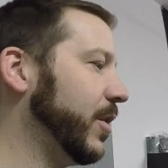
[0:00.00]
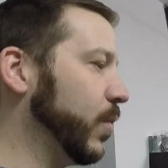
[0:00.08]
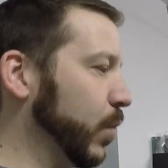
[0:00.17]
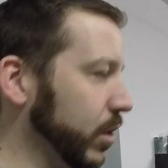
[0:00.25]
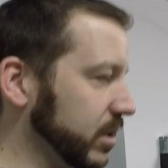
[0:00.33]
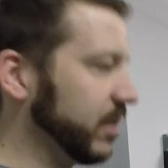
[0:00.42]

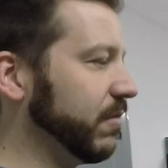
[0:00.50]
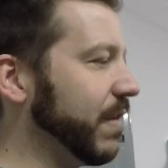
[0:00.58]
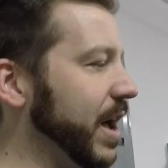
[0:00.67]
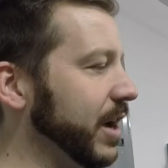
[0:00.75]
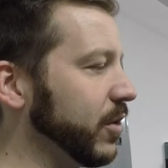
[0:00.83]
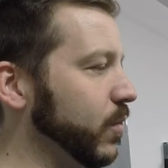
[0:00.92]
work the
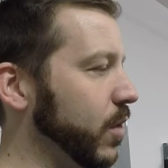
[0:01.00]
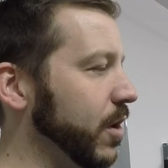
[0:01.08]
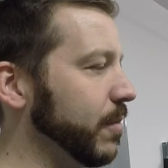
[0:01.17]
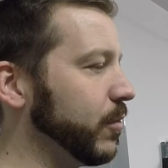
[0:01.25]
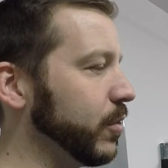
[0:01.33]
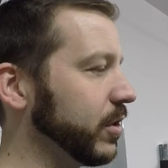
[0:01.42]

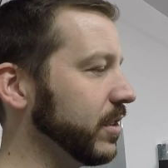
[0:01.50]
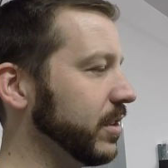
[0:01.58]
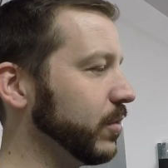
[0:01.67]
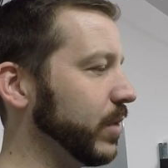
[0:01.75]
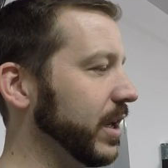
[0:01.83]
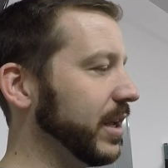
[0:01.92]
firewall more
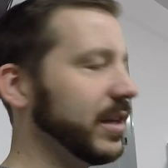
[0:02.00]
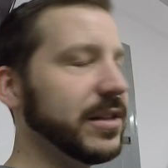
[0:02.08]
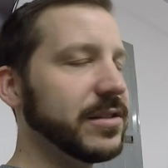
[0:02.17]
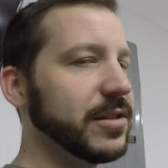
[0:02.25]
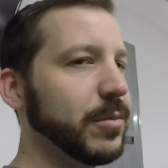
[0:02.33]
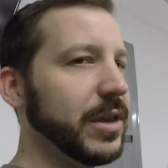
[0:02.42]
the way it
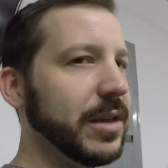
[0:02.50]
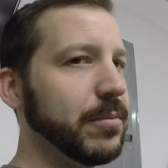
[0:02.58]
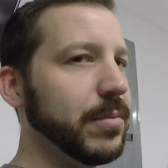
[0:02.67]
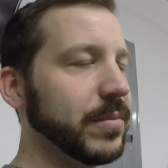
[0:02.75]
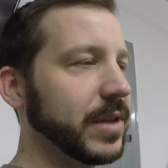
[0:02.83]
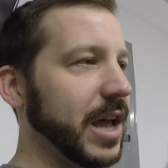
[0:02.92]
needs to be
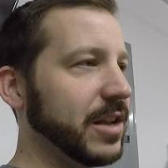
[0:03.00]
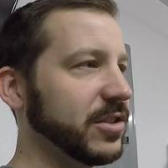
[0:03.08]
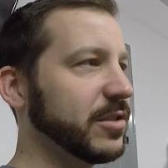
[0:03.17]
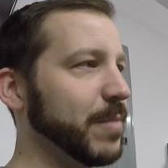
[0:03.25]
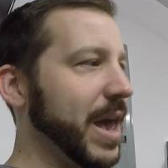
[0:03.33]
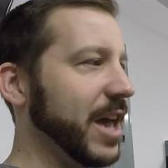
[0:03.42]
kind of
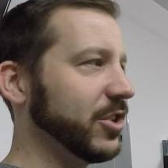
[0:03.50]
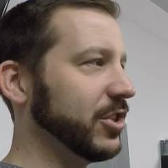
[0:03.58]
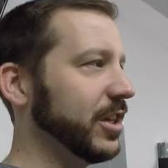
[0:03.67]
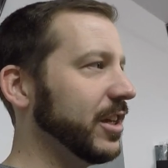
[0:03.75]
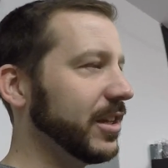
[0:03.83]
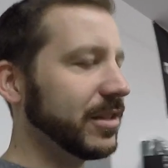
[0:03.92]
smashed
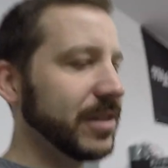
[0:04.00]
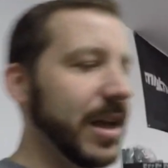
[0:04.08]
in.